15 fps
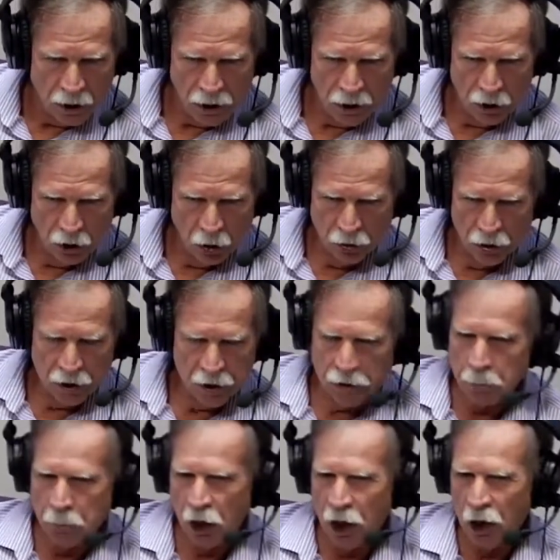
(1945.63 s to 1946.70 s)
And you go look at
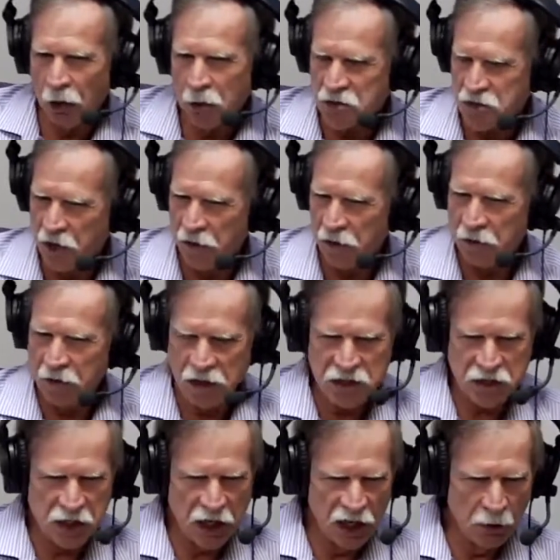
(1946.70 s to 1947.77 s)
the Broncos, I think that
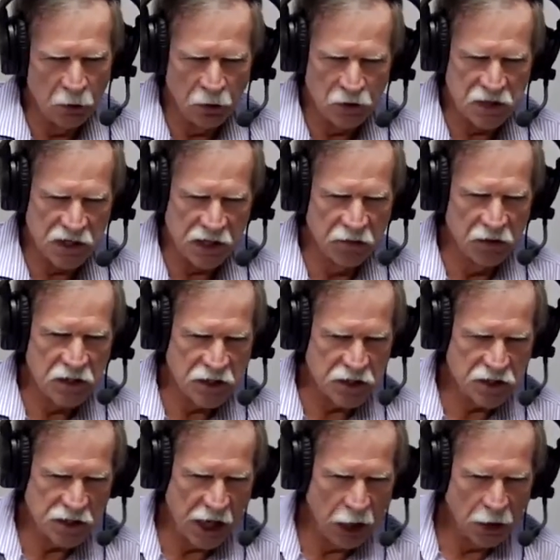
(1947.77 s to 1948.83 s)
stadium holds
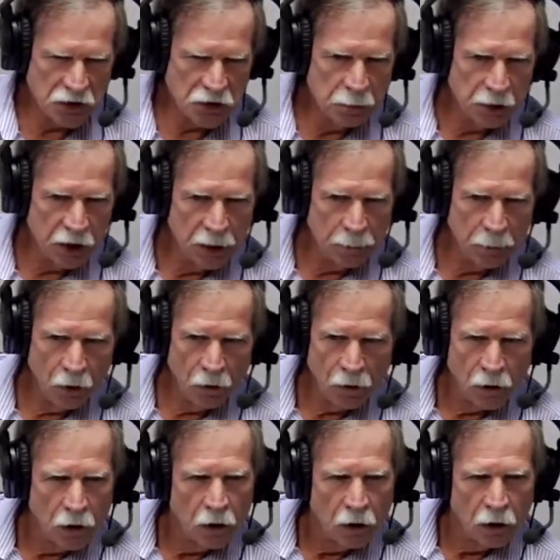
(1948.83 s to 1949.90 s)
seventy-six thousand people.
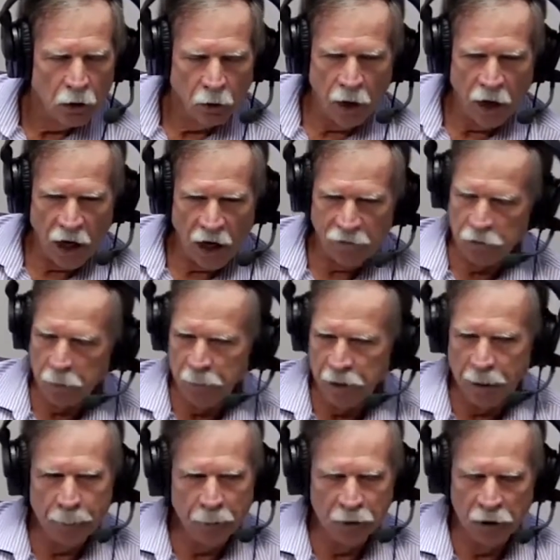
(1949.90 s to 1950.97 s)
Well, half the
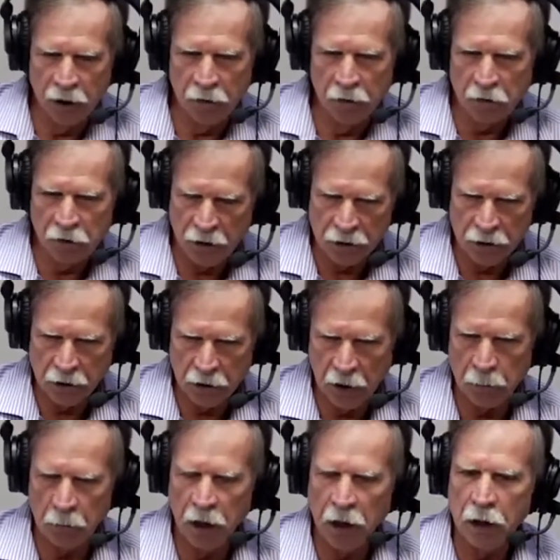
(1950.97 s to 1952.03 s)
people in there think they're going
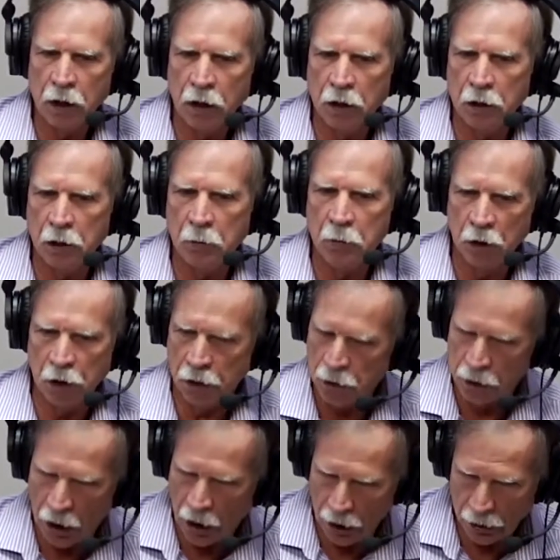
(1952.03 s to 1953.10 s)
to make one hundred
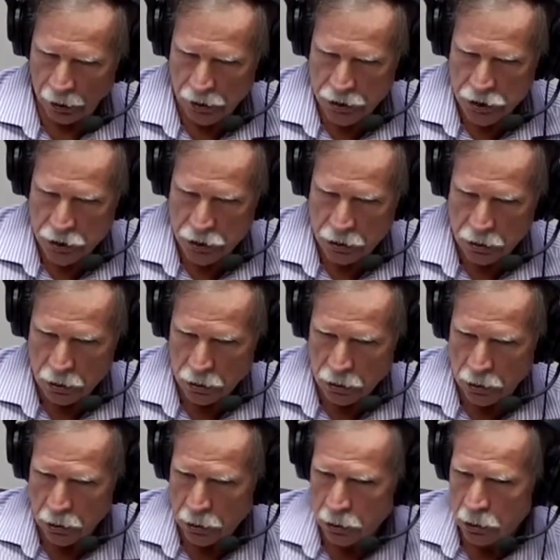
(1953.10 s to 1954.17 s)
million dollars.
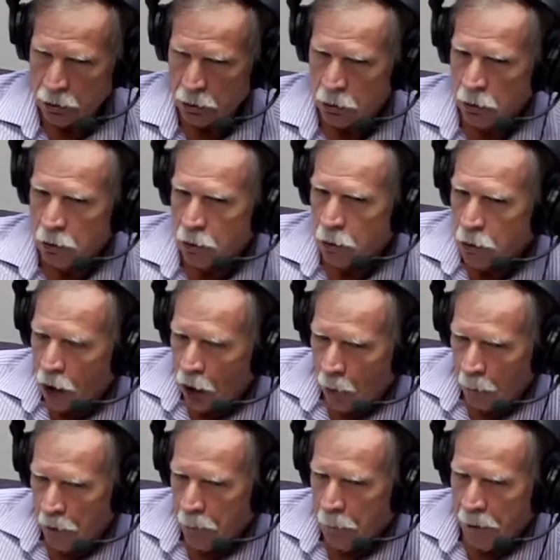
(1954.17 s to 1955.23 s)

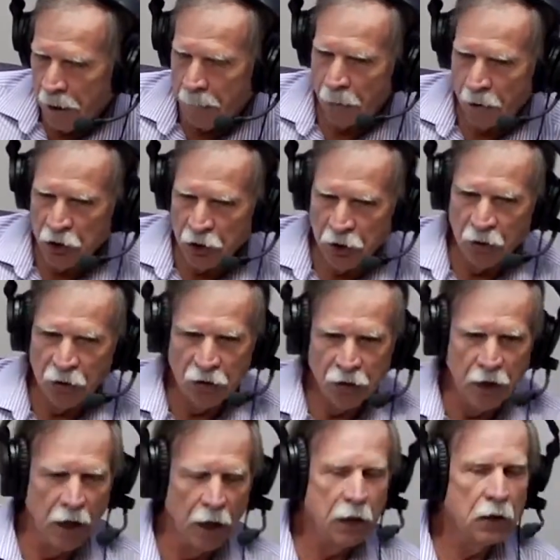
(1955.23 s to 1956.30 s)
How many people do you
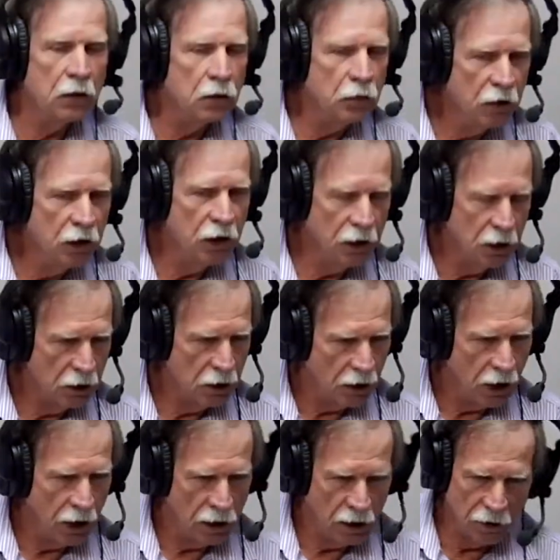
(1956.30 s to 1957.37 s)
think, literally
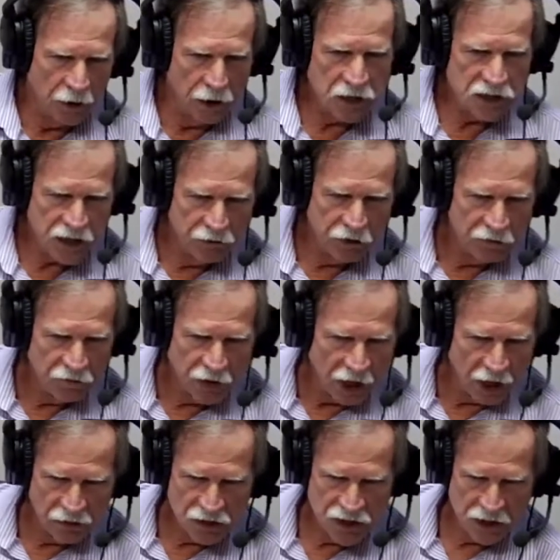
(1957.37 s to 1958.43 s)
out of that
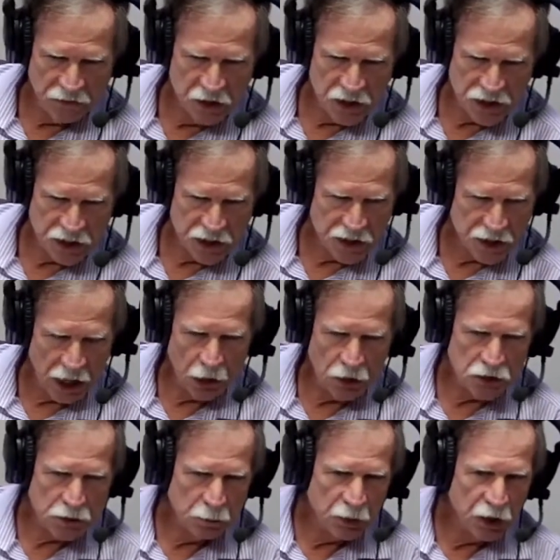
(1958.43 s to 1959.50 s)
seventy-five or seventy-six
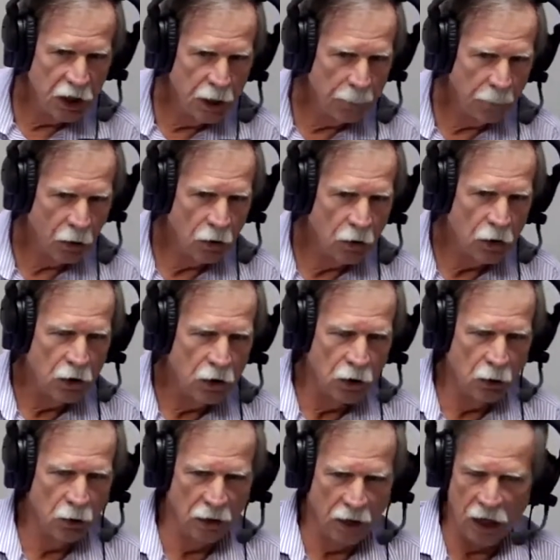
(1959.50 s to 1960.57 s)
thousand people,
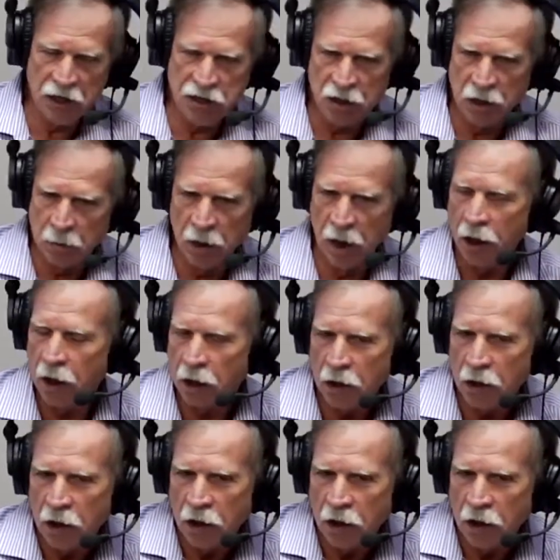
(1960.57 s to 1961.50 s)
will actually make